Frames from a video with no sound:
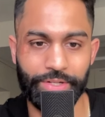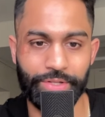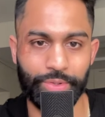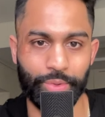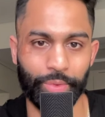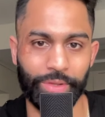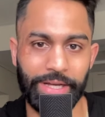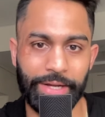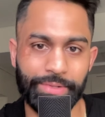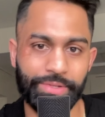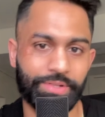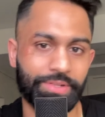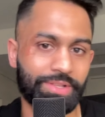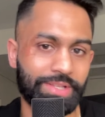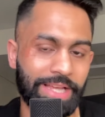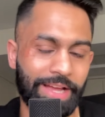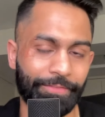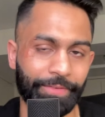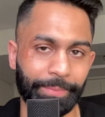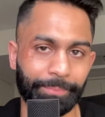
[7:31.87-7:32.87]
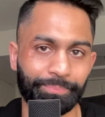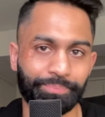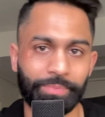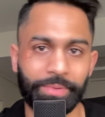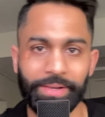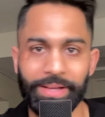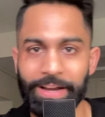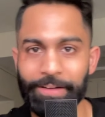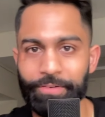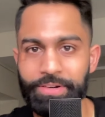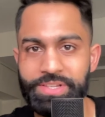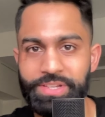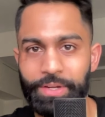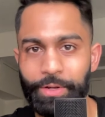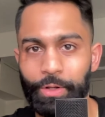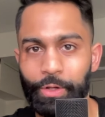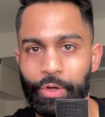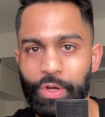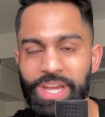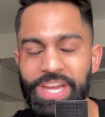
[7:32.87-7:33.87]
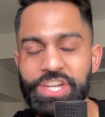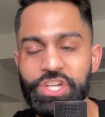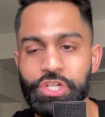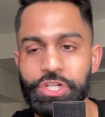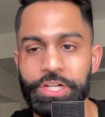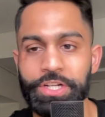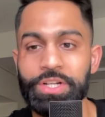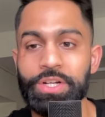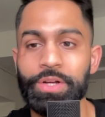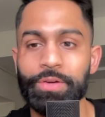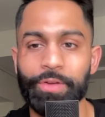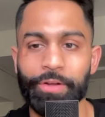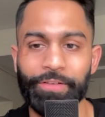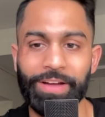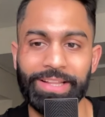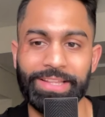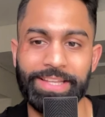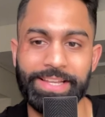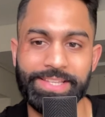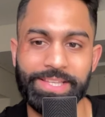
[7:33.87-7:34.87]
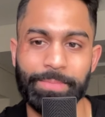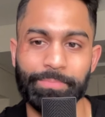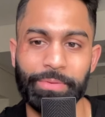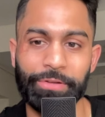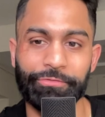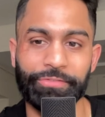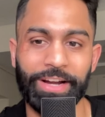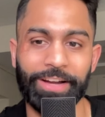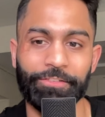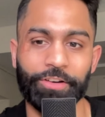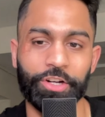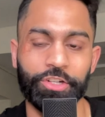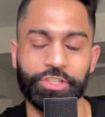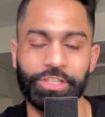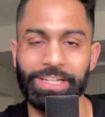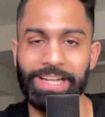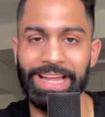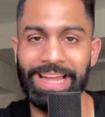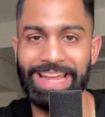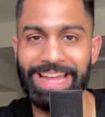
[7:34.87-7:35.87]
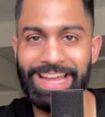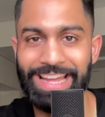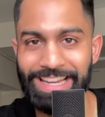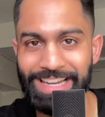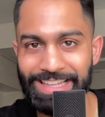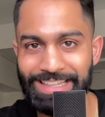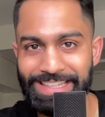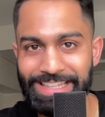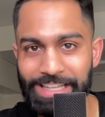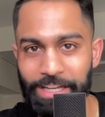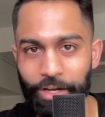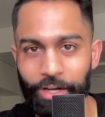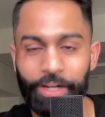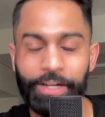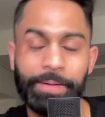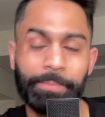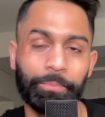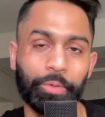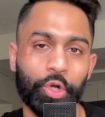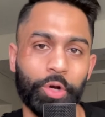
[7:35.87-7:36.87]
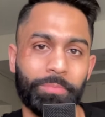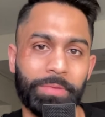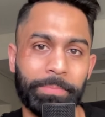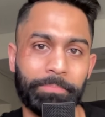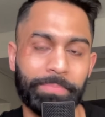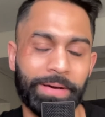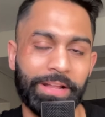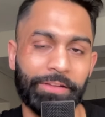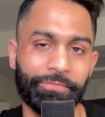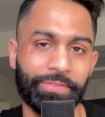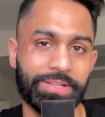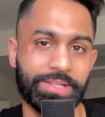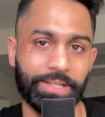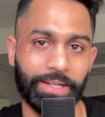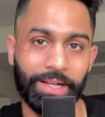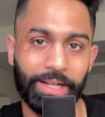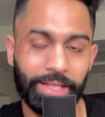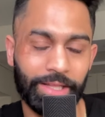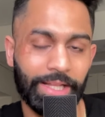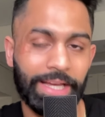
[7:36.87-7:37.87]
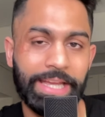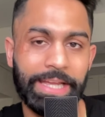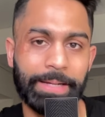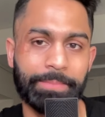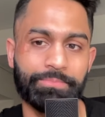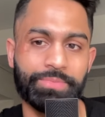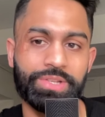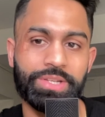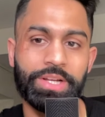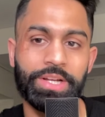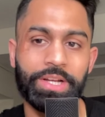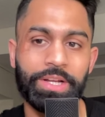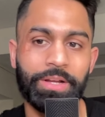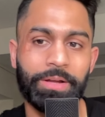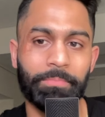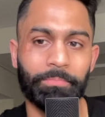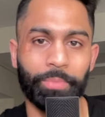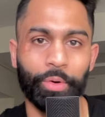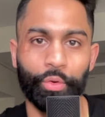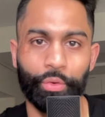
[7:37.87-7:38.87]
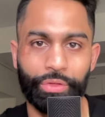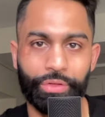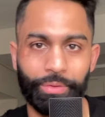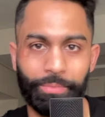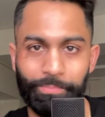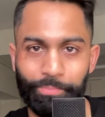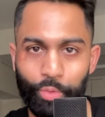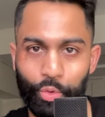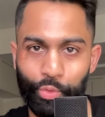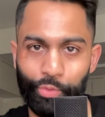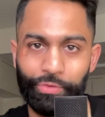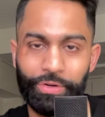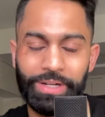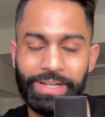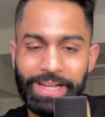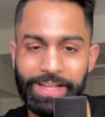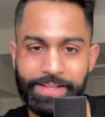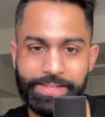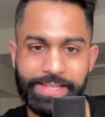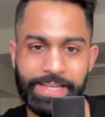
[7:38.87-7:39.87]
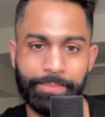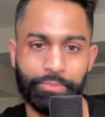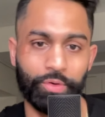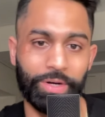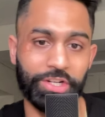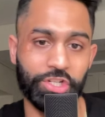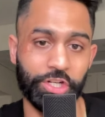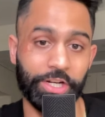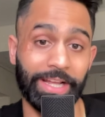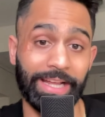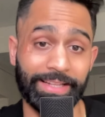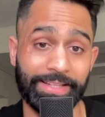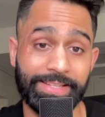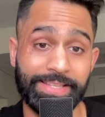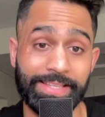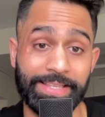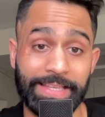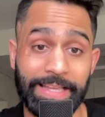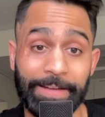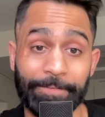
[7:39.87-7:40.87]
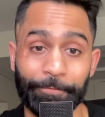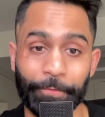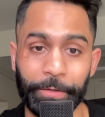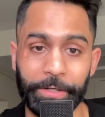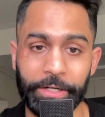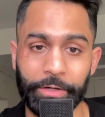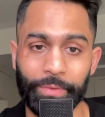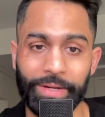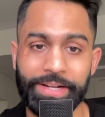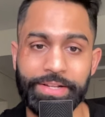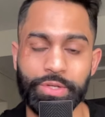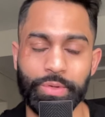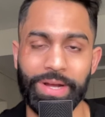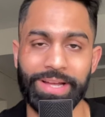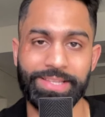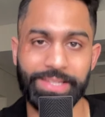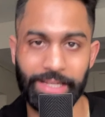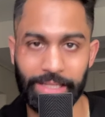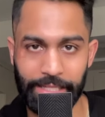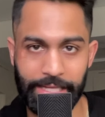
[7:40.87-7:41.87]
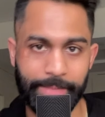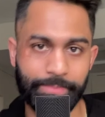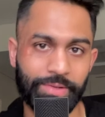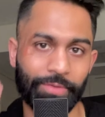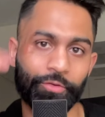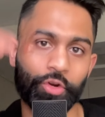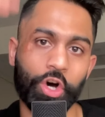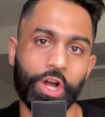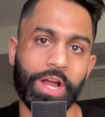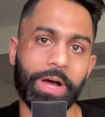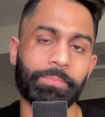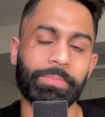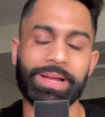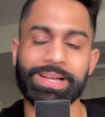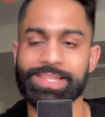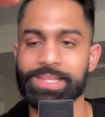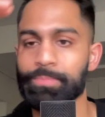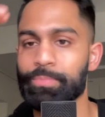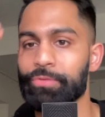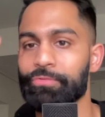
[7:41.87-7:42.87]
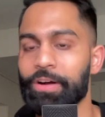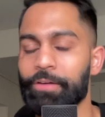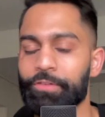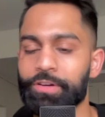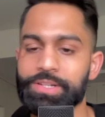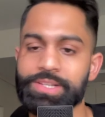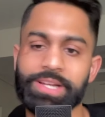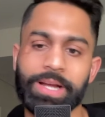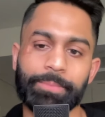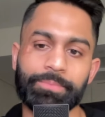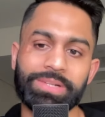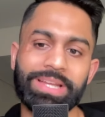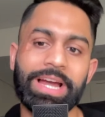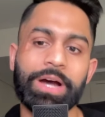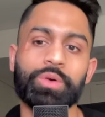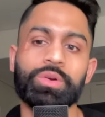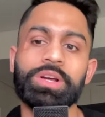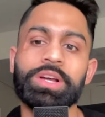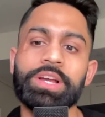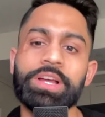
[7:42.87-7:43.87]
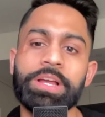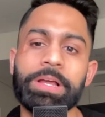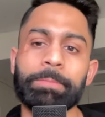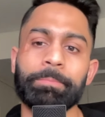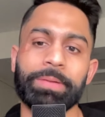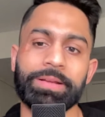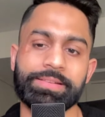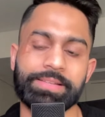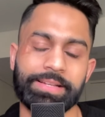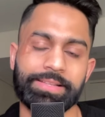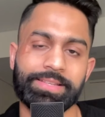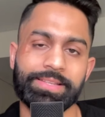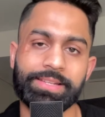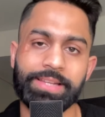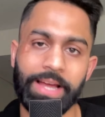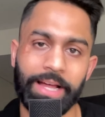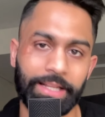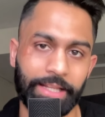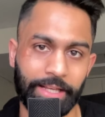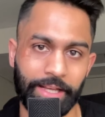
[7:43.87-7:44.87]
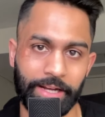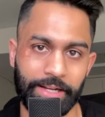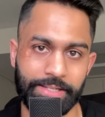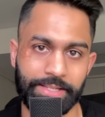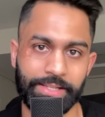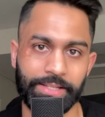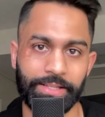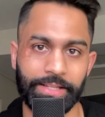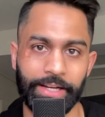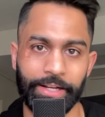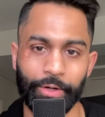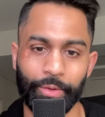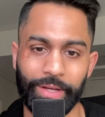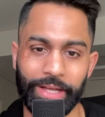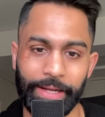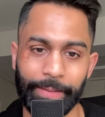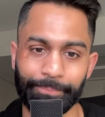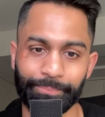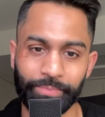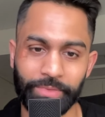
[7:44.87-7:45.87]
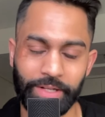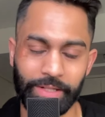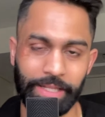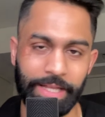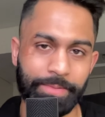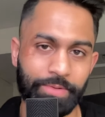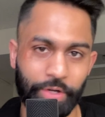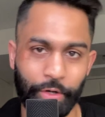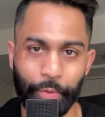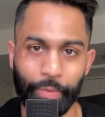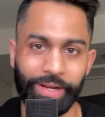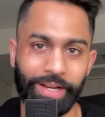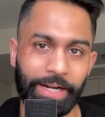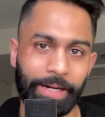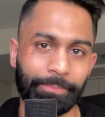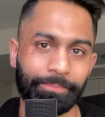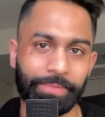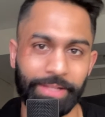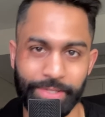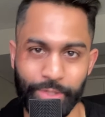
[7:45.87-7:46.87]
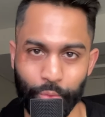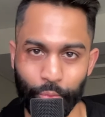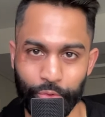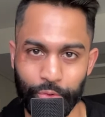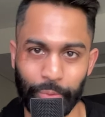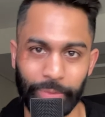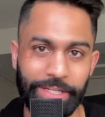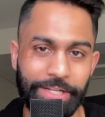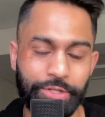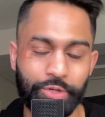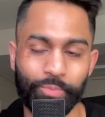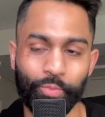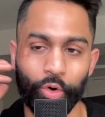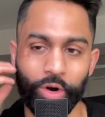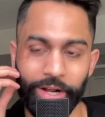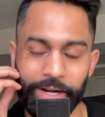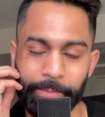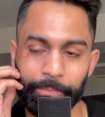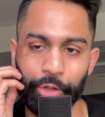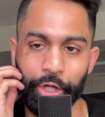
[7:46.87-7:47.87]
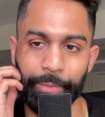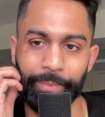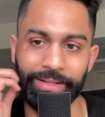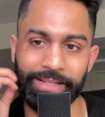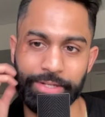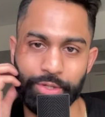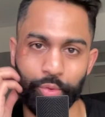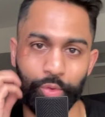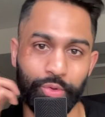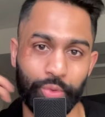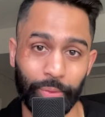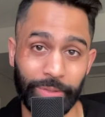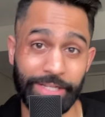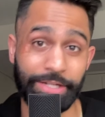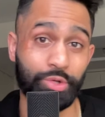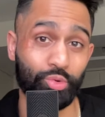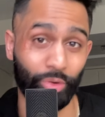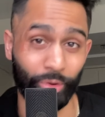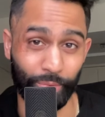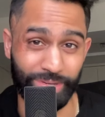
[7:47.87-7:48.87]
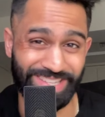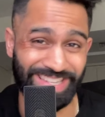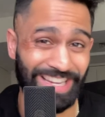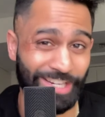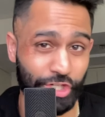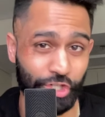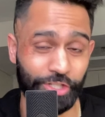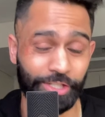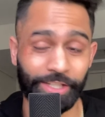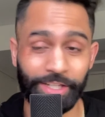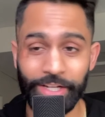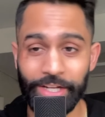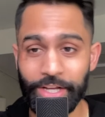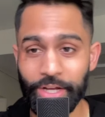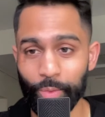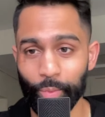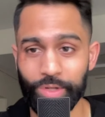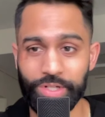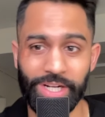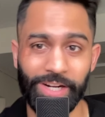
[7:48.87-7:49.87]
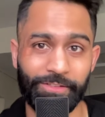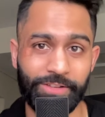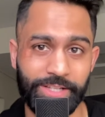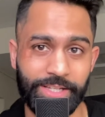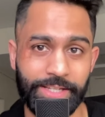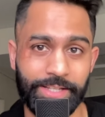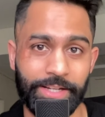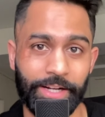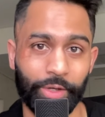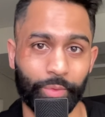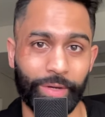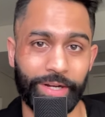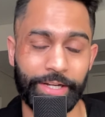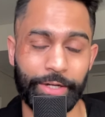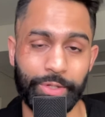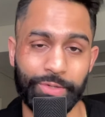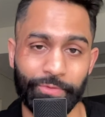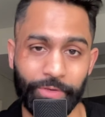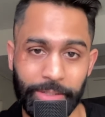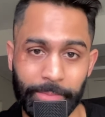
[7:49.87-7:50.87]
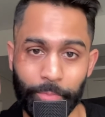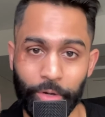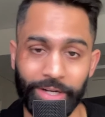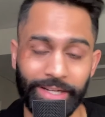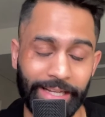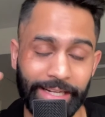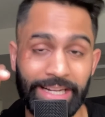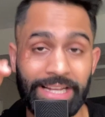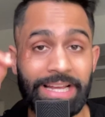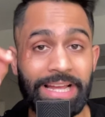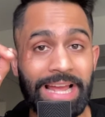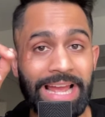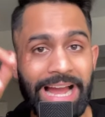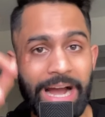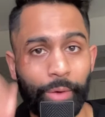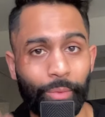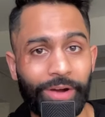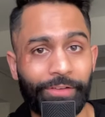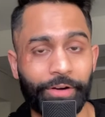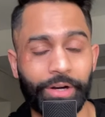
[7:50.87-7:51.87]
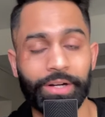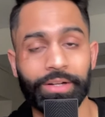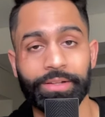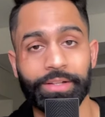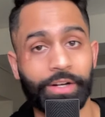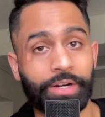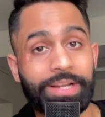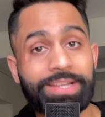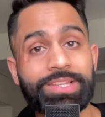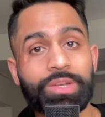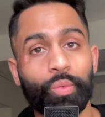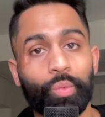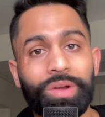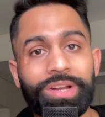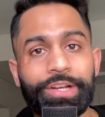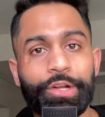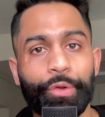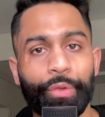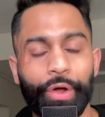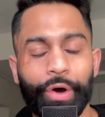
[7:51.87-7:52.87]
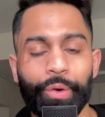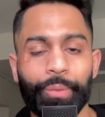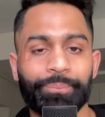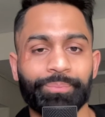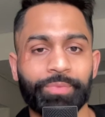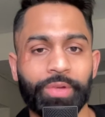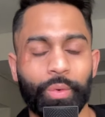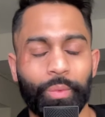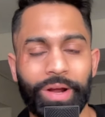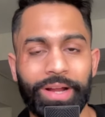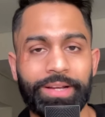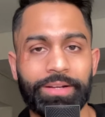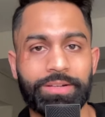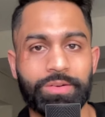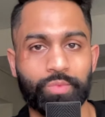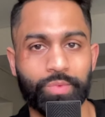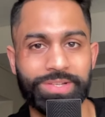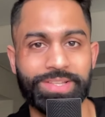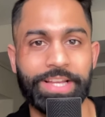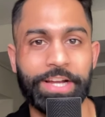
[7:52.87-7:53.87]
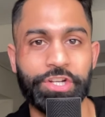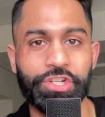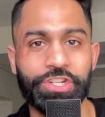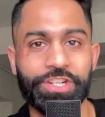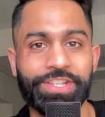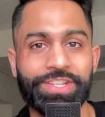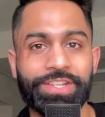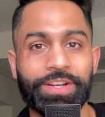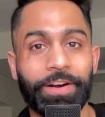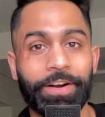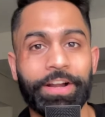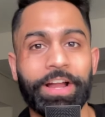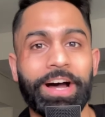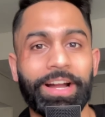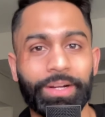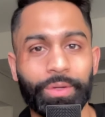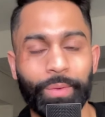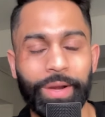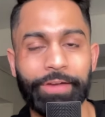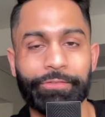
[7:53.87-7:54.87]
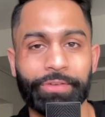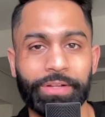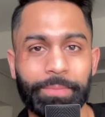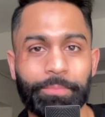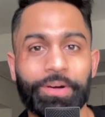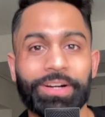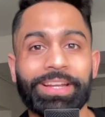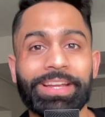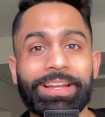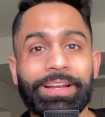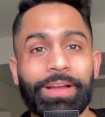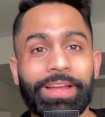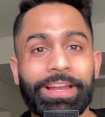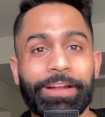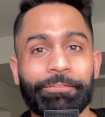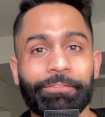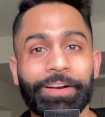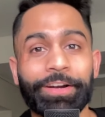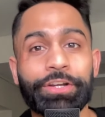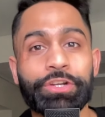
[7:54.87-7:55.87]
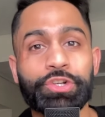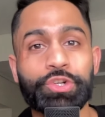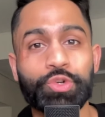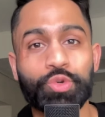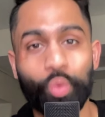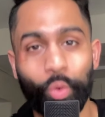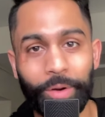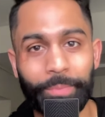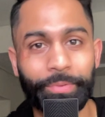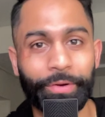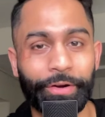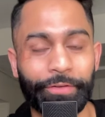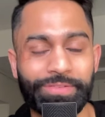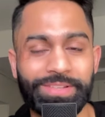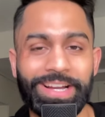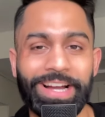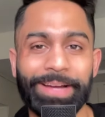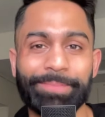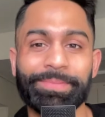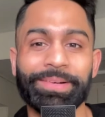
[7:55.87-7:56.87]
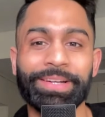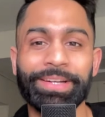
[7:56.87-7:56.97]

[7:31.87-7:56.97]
two thousand seven. Every single occasion, we've had the S and P five hundred and the unemployment benefits, the claims, both move in the same direction. Again, this is inverted, right? So as claims have gone up, S and P five hundred has come down, because that's telling us that, okay, claims are going up. That's going to lead to more unemployment. That's going to lead to a recession, which obviously is not great news for the market. However, there is a window though, right? Recessions are not great for the market in a very short period of time.